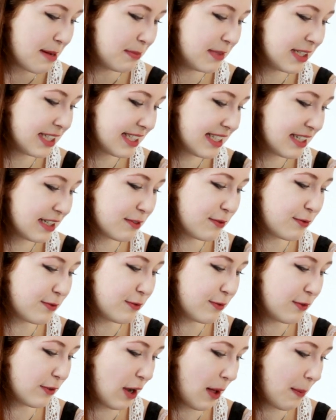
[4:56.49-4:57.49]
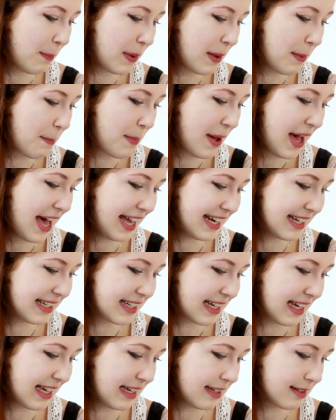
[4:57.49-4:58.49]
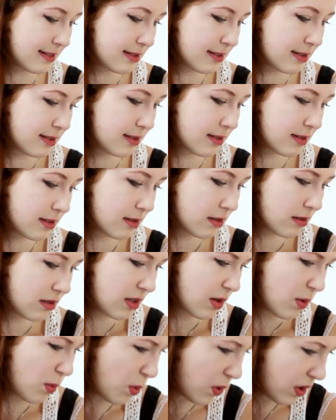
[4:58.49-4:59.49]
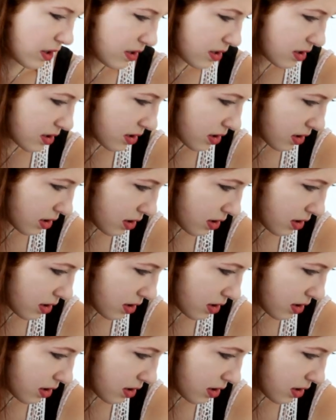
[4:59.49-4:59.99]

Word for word: Mr. Floppy Pancakes. What?